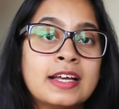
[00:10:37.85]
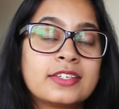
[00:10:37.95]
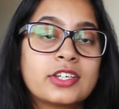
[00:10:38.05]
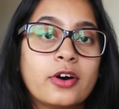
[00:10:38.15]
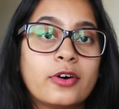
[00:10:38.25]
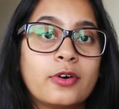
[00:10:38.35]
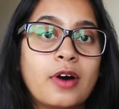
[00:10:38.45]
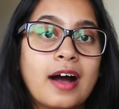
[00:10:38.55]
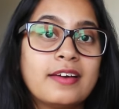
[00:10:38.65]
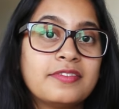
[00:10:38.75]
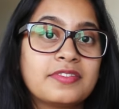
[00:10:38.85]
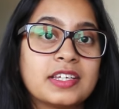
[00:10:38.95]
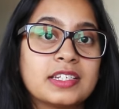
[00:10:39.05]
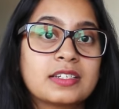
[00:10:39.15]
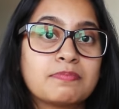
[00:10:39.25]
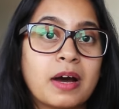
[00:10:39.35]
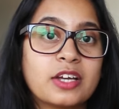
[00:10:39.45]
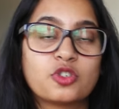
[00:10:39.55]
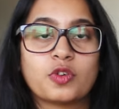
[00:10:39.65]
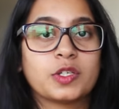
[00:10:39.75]
So out of this,
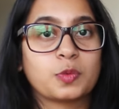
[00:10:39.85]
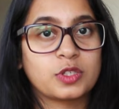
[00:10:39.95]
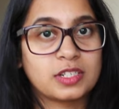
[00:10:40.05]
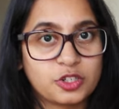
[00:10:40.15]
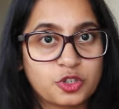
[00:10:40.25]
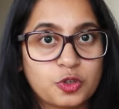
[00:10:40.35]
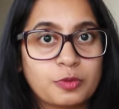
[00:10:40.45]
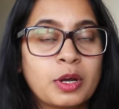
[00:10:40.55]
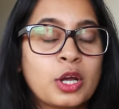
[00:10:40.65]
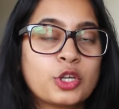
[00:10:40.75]
my choice was La Trobe.